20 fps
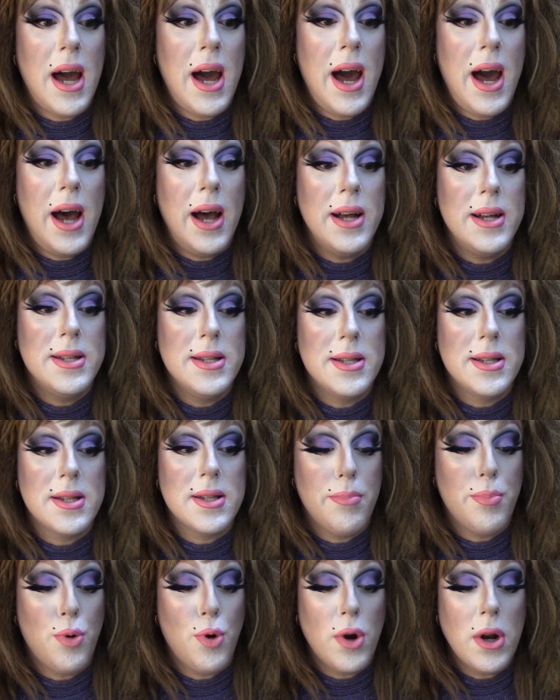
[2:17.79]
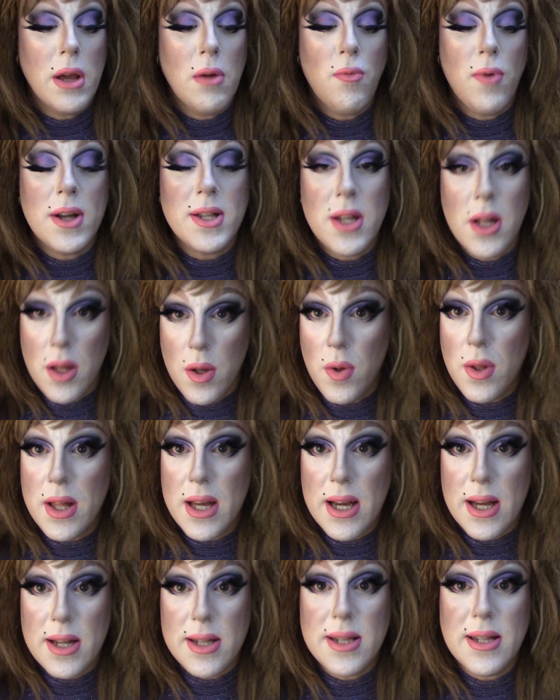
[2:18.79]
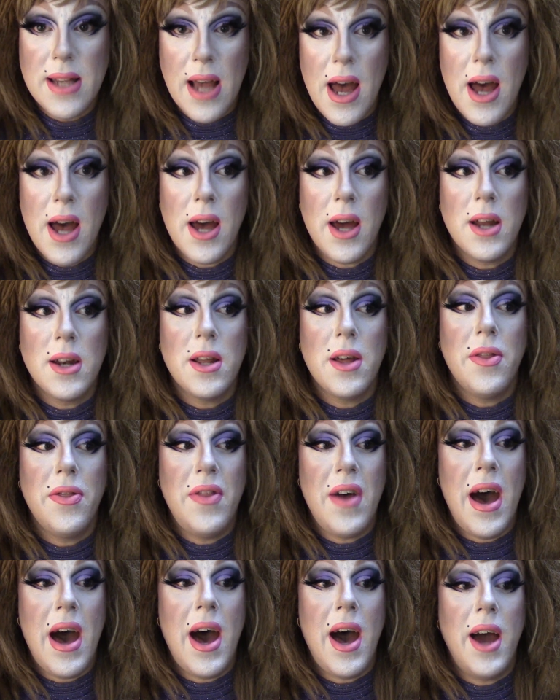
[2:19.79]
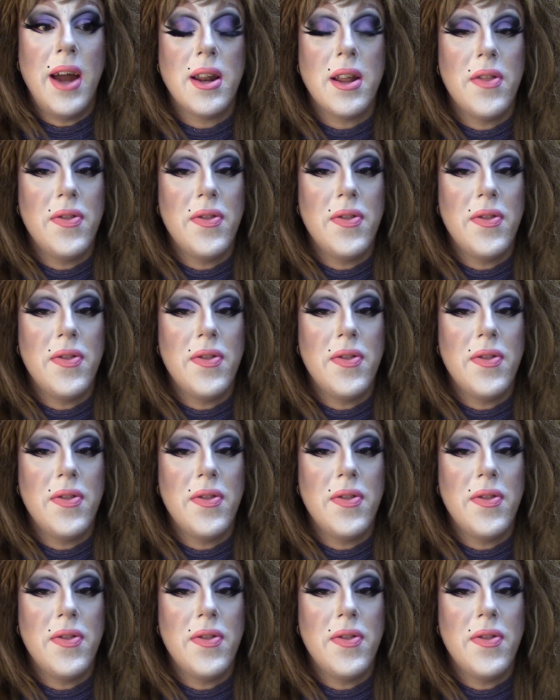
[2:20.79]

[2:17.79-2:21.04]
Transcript: has pretty resolutely said that